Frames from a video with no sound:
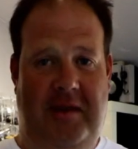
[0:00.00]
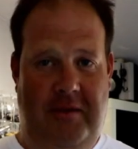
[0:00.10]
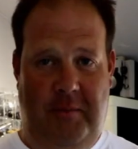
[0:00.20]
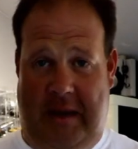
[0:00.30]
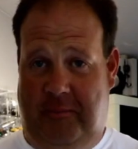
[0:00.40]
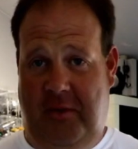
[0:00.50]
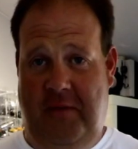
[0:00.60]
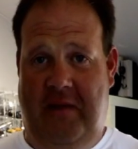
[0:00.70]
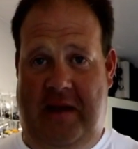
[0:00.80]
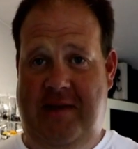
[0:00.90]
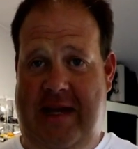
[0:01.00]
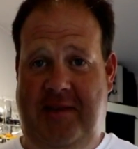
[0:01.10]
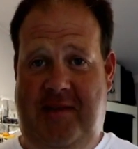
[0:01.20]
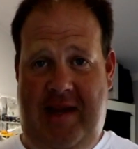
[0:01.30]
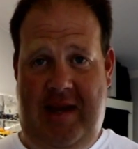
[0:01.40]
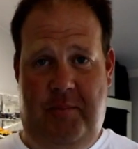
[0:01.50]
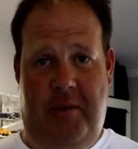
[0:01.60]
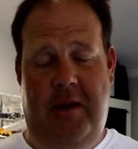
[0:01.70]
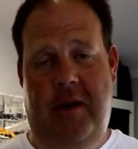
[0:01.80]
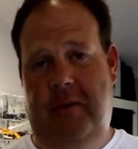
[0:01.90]
That would be absolutely fantastic.
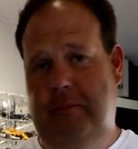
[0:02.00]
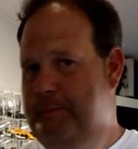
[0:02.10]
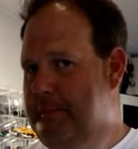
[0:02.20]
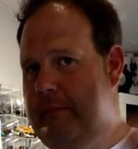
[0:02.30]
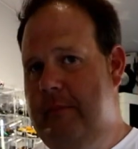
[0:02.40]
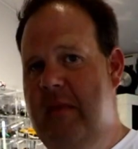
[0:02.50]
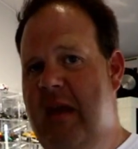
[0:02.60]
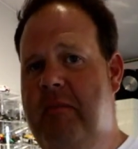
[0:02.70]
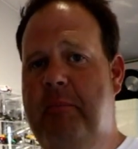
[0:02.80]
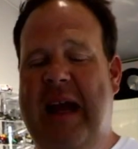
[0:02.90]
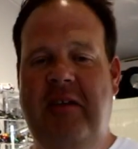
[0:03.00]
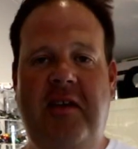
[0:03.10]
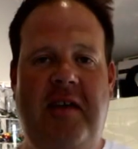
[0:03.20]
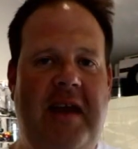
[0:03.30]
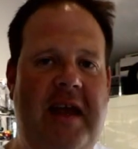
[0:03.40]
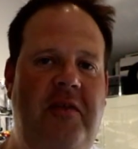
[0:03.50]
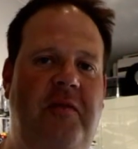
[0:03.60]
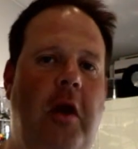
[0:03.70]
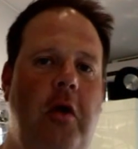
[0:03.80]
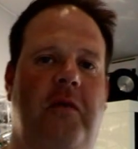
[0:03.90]
But look, back to today's
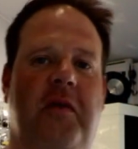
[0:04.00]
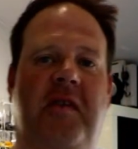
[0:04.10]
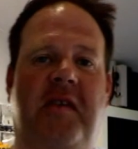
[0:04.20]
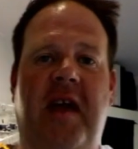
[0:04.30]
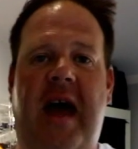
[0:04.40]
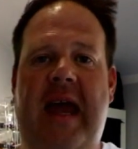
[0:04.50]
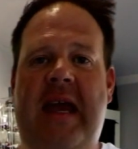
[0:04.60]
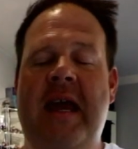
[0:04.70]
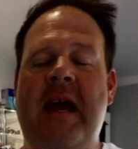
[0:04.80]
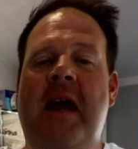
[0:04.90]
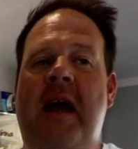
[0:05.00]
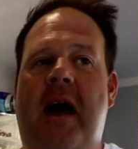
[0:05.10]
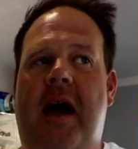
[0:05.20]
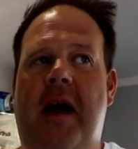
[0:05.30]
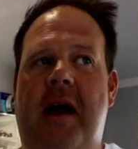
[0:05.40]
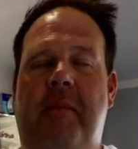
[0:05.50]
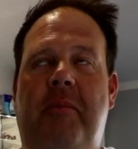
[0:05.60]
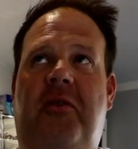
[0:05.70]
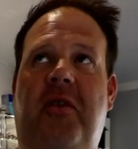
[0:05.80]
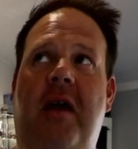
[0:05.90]
vlog for today.
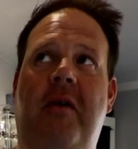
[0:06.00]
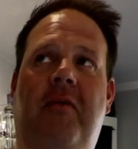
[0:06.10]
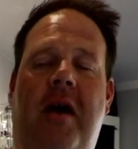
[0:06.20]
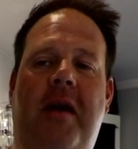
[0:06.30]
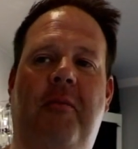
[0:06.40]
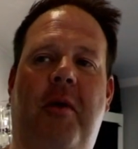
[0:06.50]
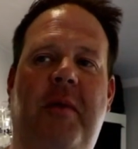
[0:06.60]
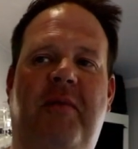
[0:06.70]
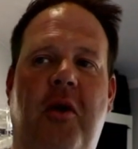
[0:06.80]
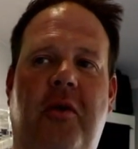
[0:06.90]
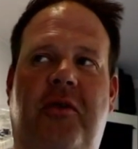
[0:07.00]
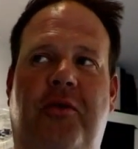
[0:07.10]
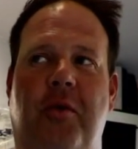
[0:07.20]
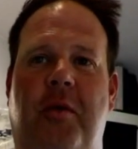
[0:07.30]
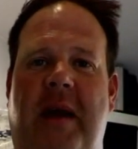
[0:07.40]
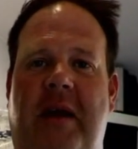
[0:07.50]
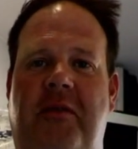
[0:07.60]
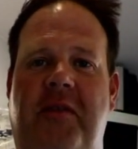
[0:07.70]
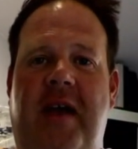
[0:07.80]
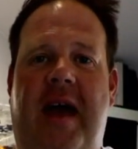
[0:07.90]
Right, what we've got to talk
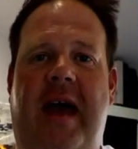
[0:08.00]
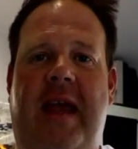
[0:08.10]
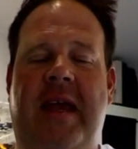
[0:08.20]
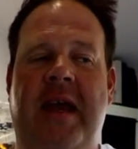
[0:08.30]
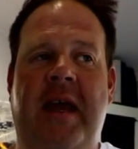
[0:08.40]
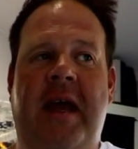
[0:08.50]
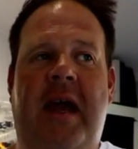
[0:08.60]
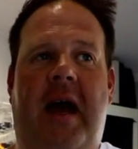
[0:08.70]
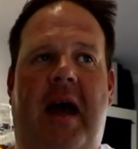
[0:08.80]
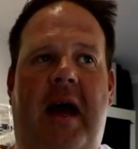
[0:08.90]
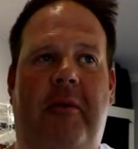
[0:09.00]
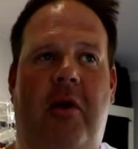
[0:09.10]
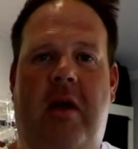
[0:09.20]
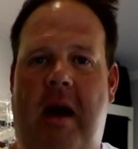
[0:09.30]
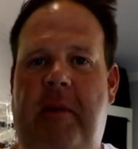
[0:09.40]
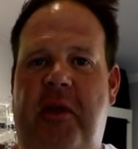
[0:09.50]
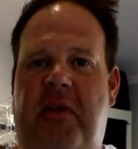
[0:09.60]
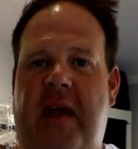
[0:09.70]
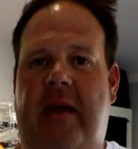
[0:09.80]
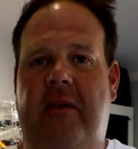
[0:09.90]
about today, we've got a couple of
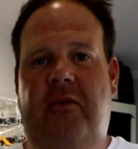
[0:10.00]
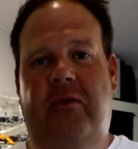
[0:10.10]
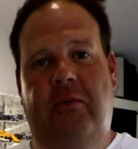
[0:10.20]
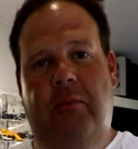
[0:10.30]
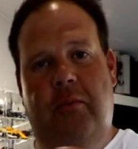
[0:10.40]
things.